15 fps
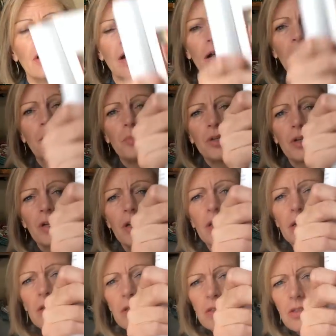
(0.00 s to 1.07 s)

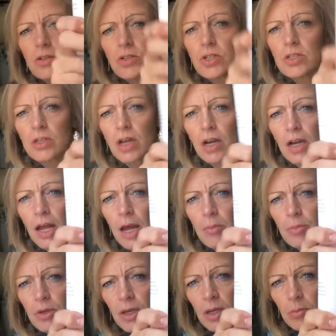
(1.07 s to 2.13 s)
applique. So she's got an
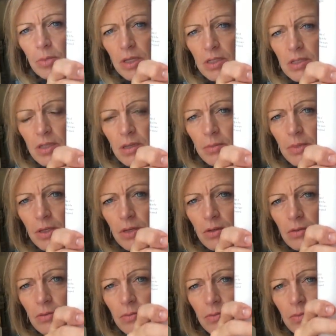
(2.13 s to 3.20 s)
applique piece in the
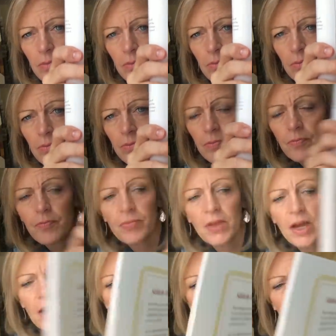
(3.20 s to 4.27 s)
middle.
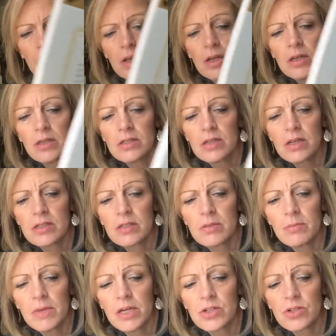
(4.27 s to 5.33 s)
That one says it
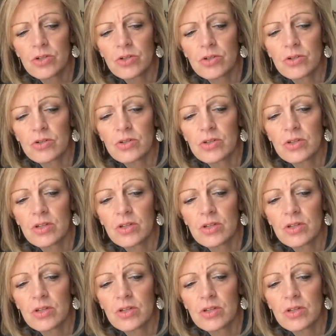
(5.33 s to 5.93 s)
measures,